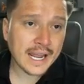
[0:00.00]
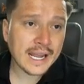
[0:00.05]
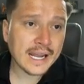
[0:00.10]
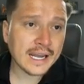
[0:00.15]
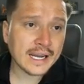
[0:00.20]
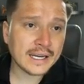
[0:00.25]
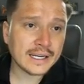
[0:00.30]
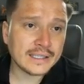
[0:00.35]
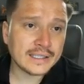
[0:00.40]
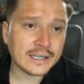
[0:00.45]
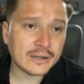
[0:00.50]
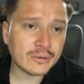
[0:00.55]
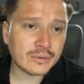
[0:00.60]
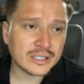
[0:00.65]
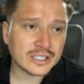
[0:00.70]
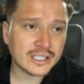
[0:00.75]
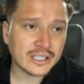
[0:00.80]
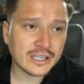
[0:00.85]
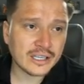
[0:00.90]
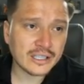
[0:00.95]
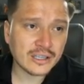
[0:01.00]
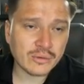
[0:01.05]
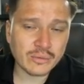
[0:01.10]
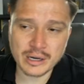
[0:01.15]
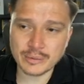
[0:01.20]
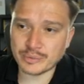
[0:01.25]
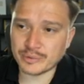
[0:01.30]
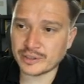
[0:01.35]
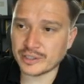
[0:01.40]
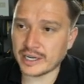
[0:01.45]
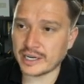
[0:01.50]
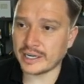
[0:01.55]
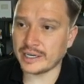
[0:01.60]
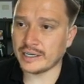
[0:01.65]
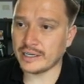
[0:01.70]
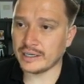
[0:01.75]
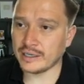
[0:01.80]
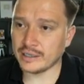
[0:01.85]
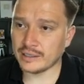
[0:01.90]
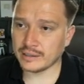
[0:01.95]
And there was another
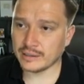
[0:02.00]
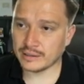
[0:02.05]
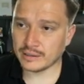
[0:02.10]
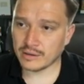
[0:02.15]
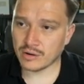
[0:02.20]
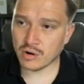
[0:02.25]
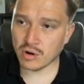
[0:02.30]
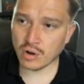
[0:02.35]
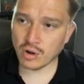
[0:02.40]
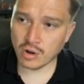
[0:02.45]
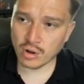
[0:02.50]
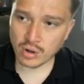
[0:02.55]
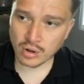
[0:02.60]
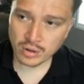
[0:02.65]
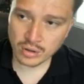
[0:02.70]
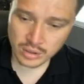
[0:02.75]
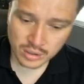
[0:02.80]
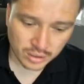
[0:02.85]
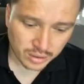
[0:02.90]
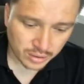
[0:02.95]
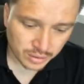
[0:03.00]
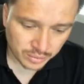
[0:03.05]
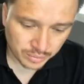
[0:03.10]
website called